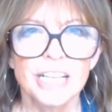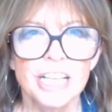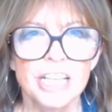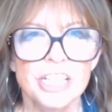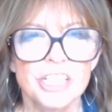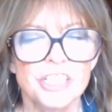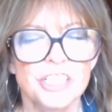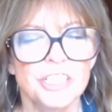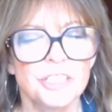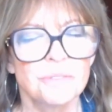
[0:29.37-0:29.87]

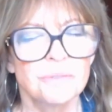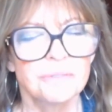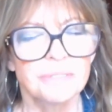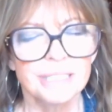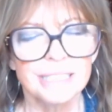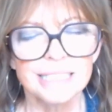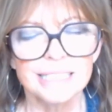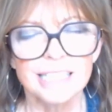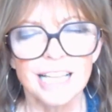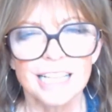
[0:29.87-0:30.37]
She really
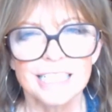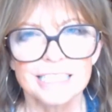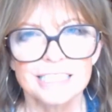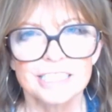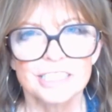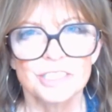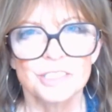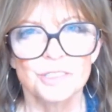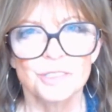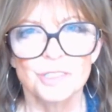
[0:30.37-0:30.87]
liked
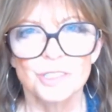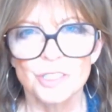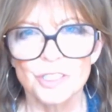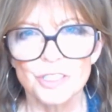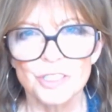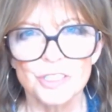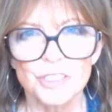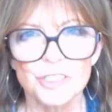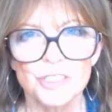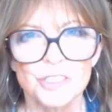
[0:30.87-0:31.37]
to
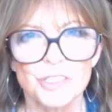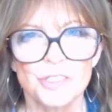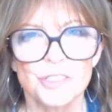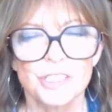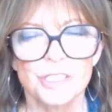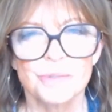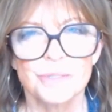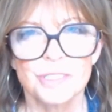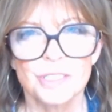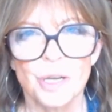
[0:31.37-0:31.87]
learn, so she
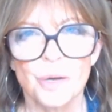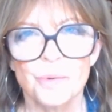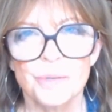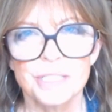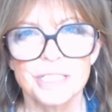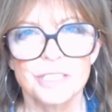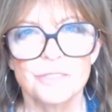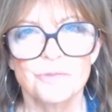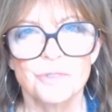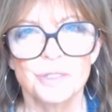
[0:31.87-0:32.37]
was always
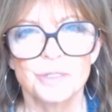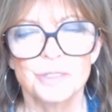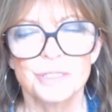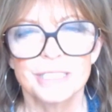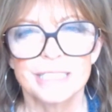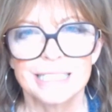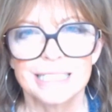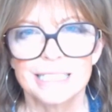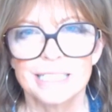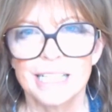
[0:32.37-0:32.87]
enrolled
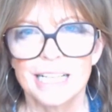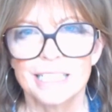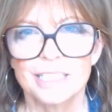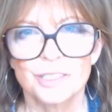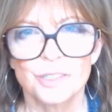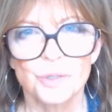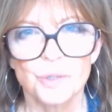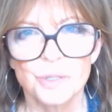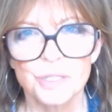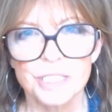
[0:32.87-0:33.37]
in
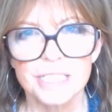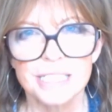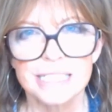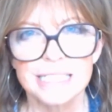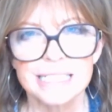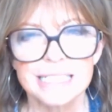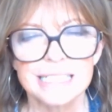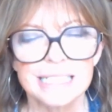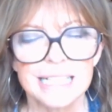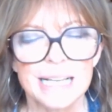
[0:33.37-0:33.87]
courses.